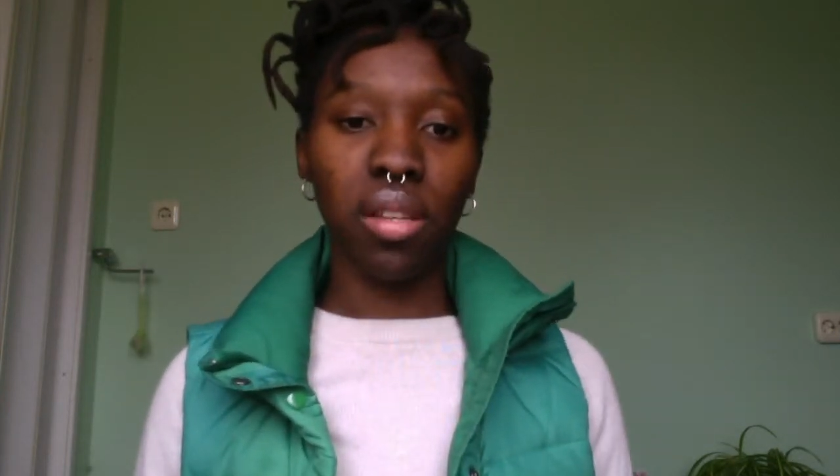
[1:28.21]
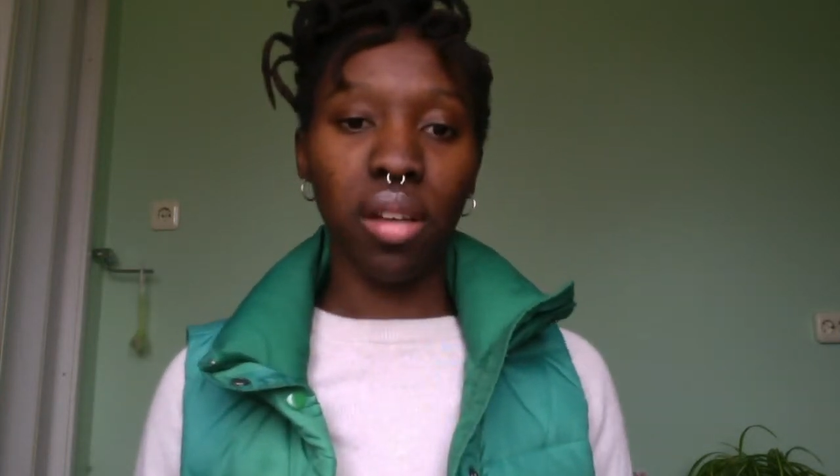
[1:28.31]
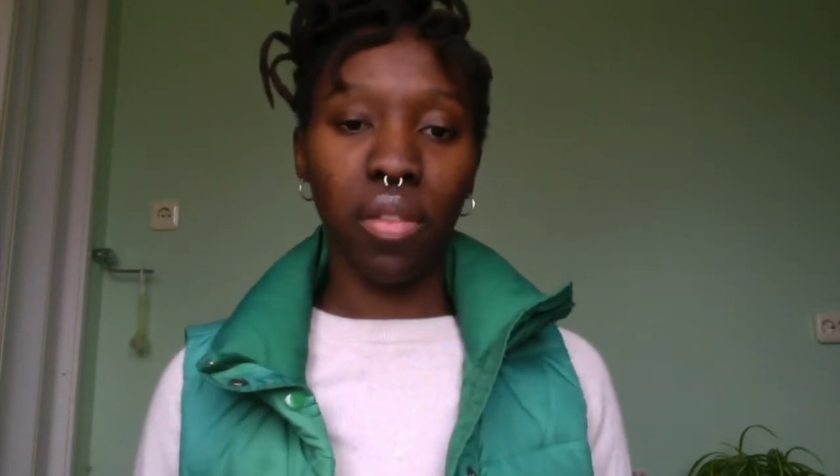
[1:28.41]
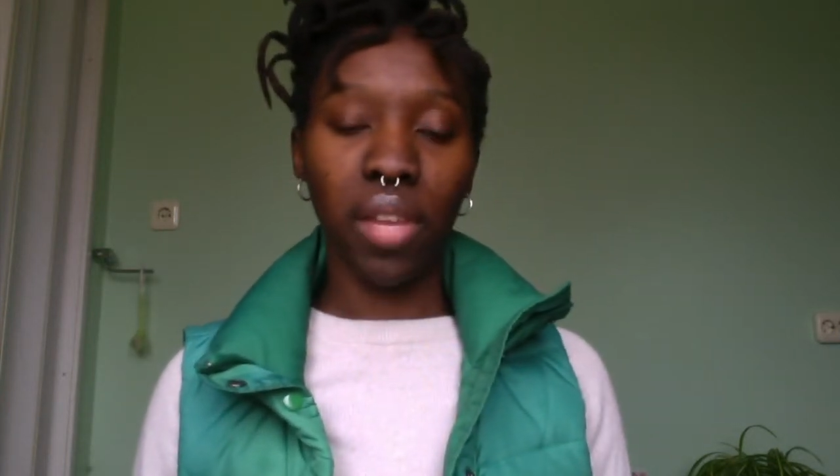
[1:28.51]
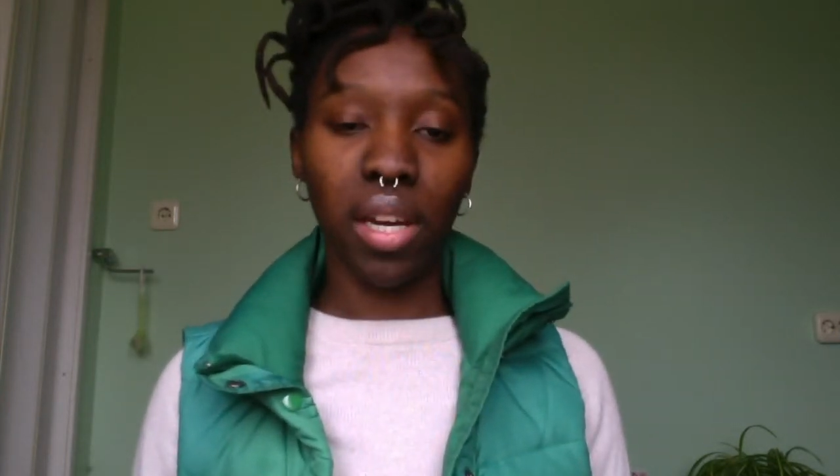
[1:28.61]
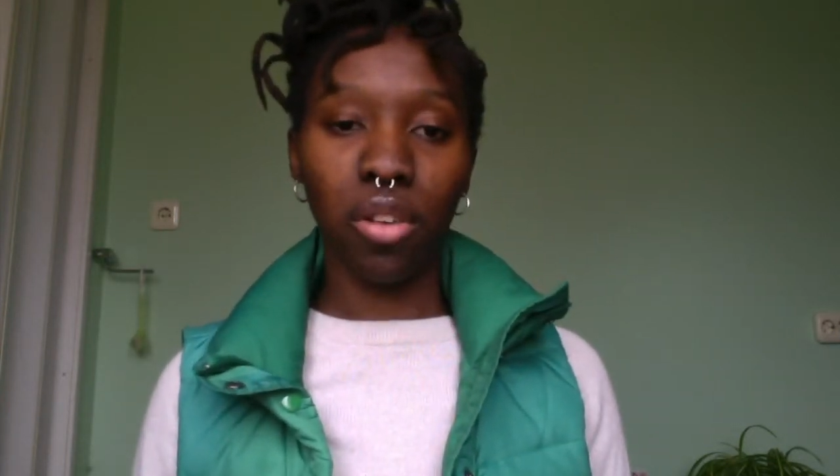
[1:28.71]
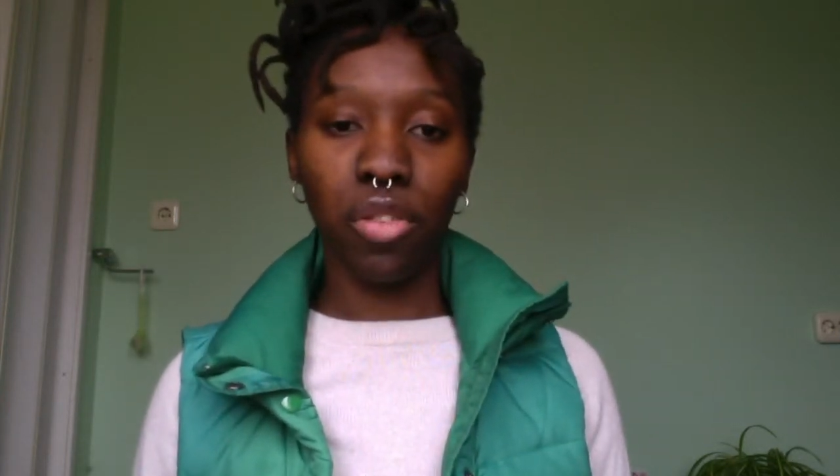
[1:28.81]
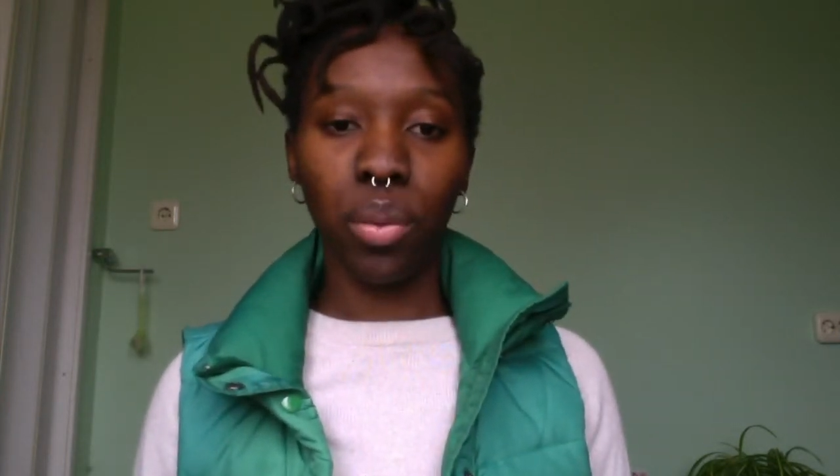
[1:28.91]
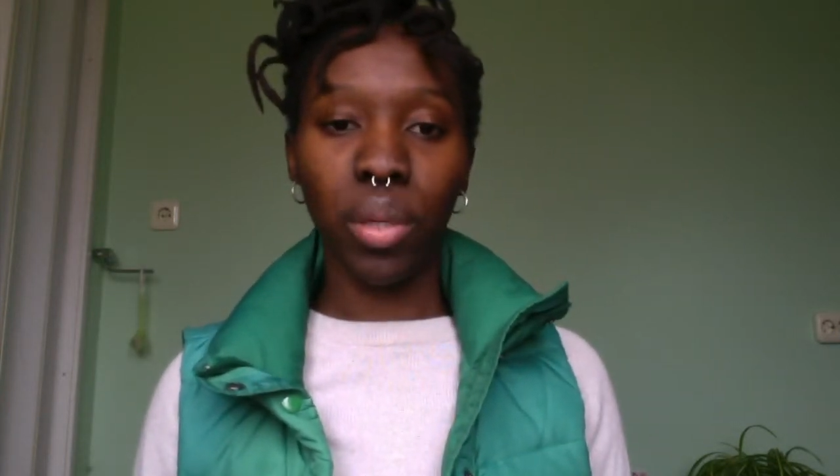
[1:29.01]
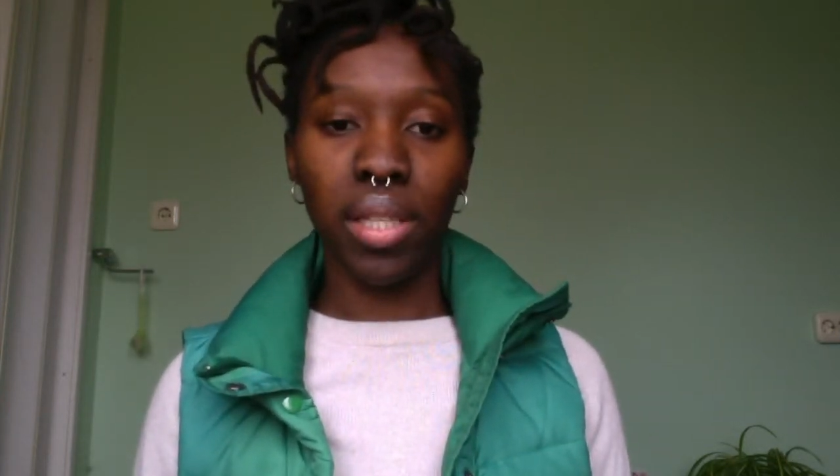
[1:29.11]
on there a
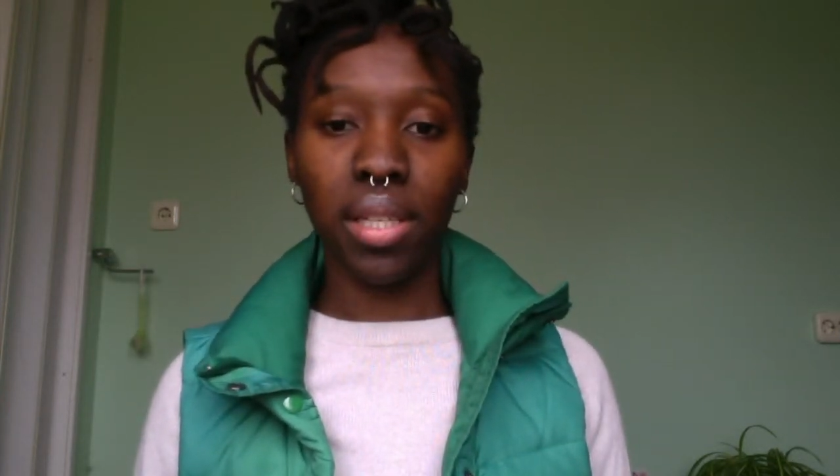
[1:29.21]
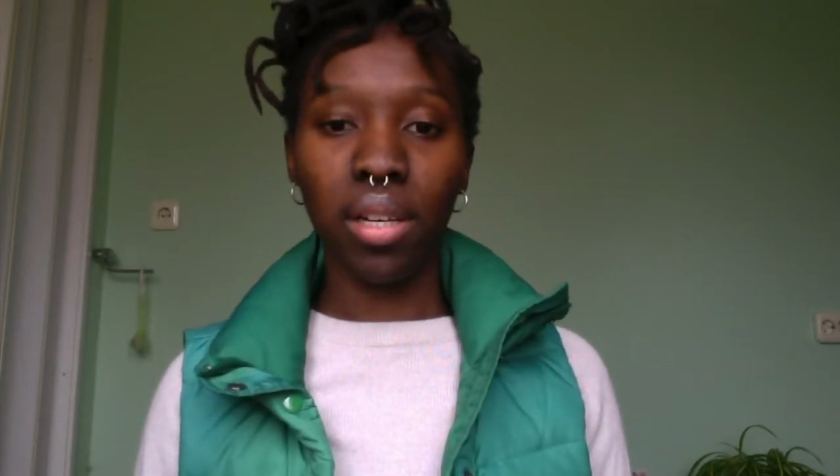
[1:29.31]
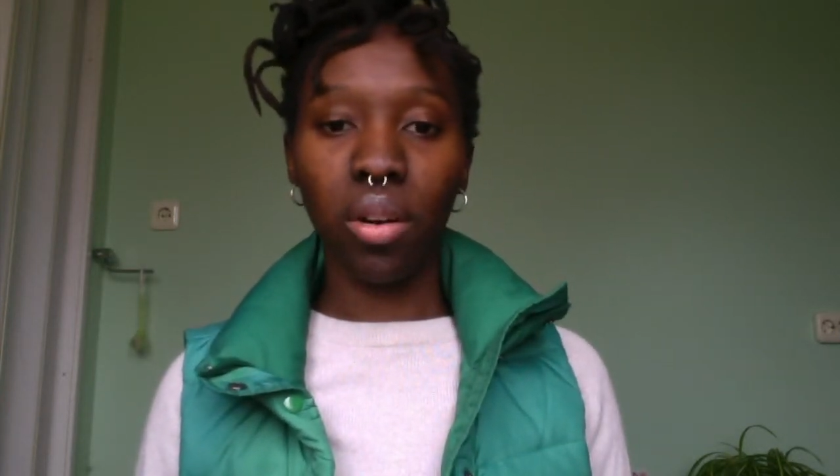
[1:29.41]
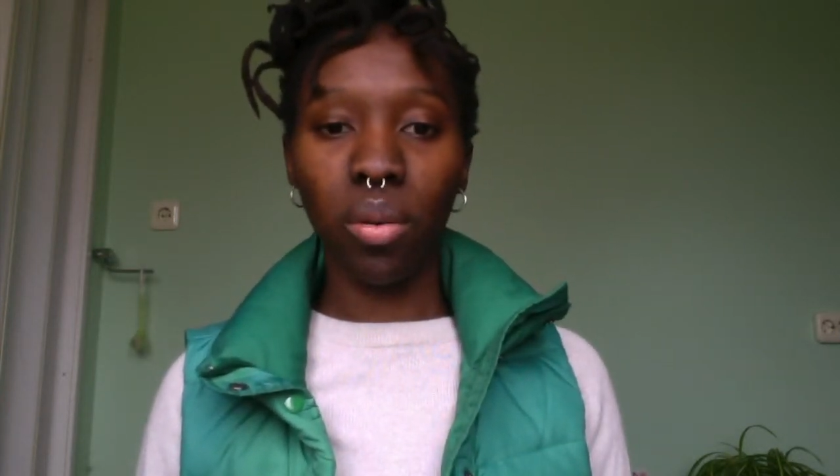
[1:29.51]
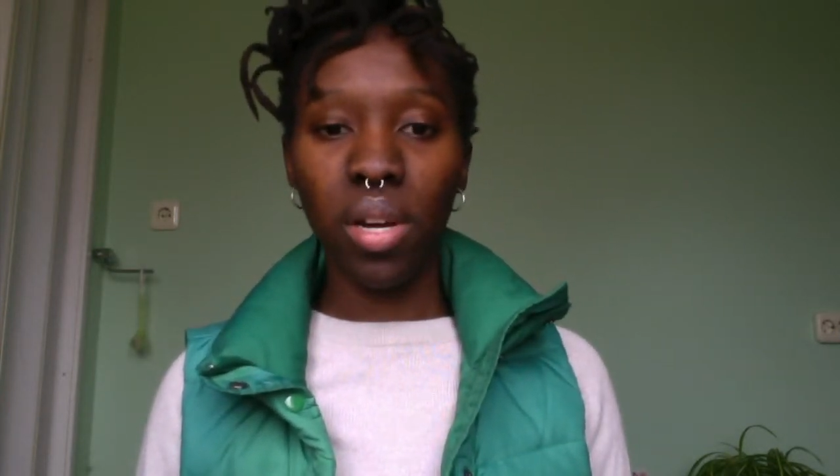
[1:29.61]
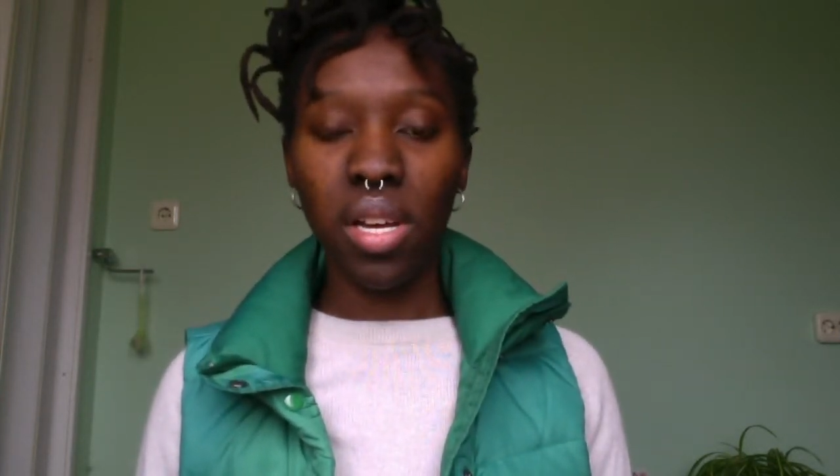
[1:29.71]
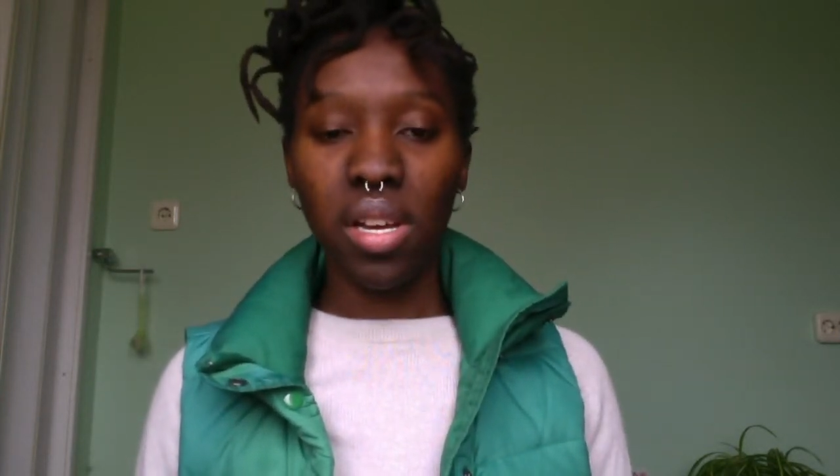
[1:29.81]
few days ago.